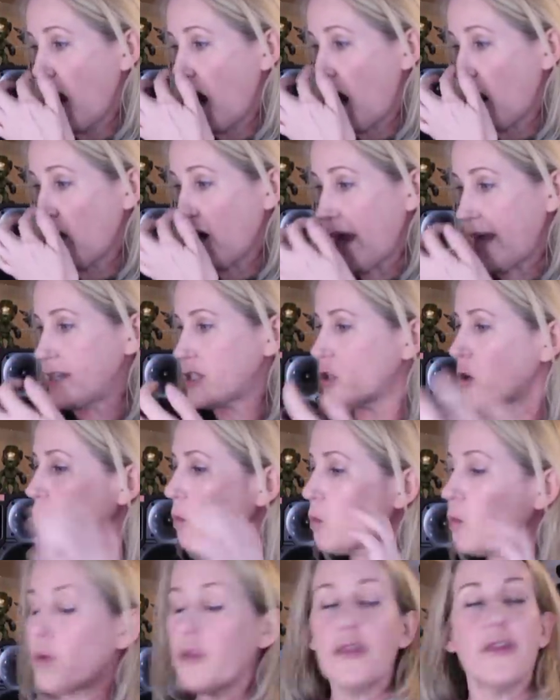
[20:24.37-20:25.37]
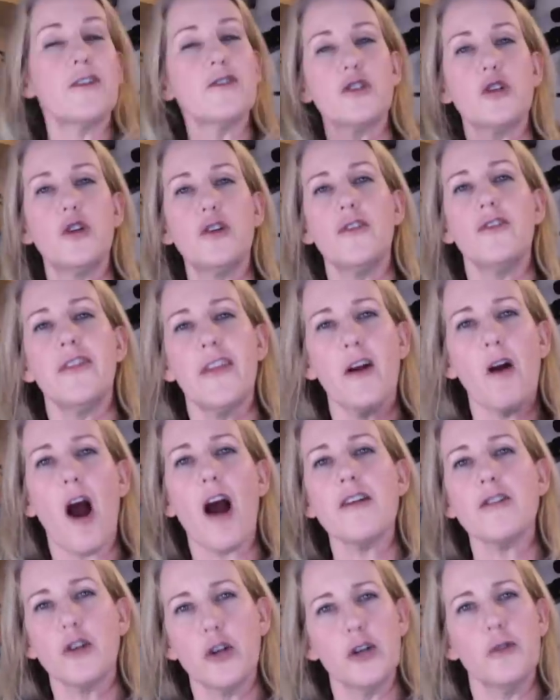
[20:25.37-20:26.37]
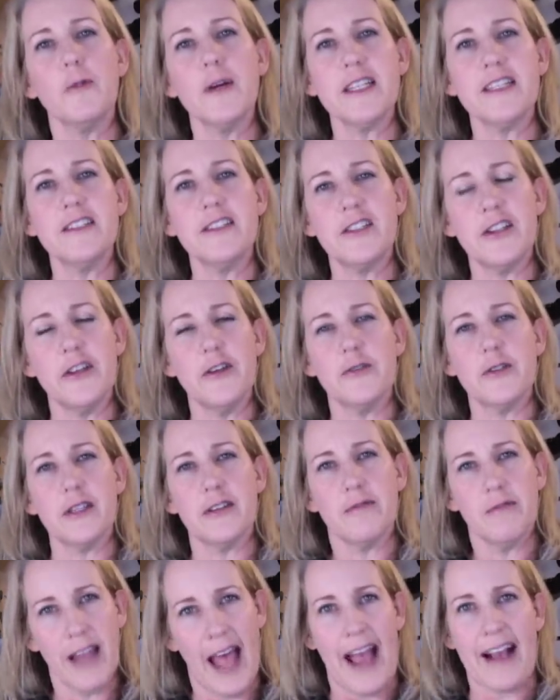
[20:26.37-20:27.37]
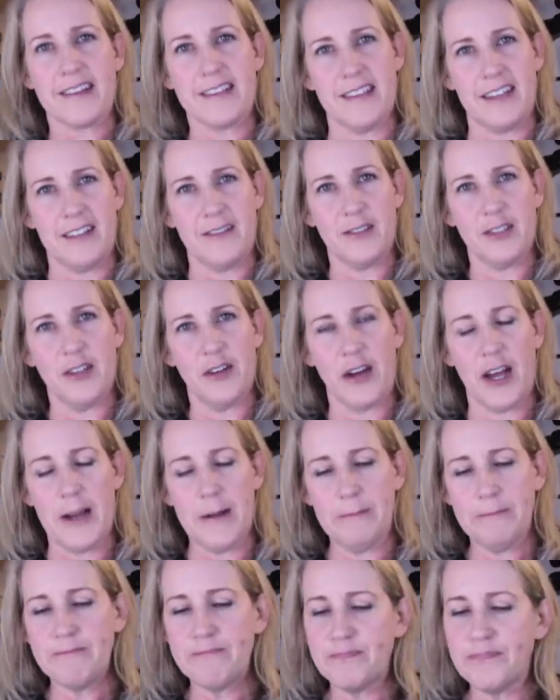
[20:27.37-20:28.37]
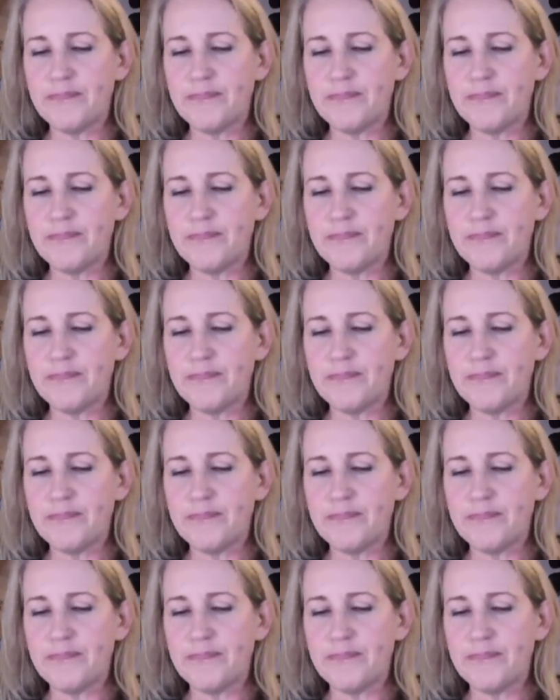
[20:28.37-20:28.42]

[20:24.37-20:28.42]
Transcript: All right, so there are good reasons to use laxatives. Okay.